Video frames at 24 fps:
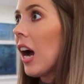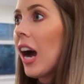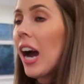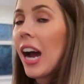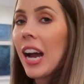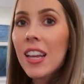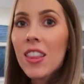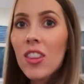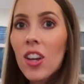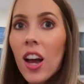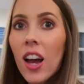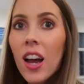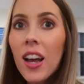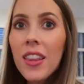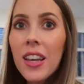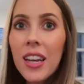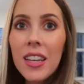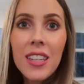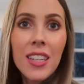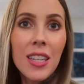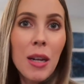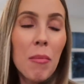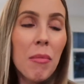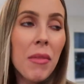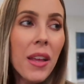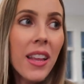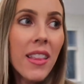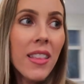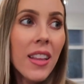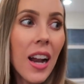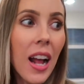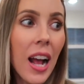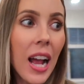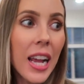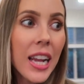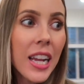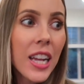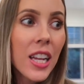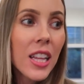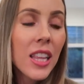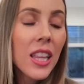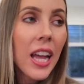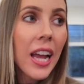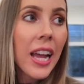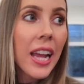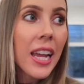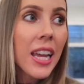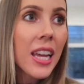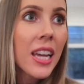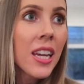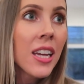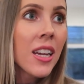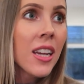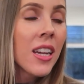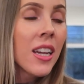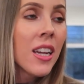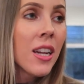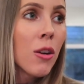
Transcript: I thought that's something that I could like,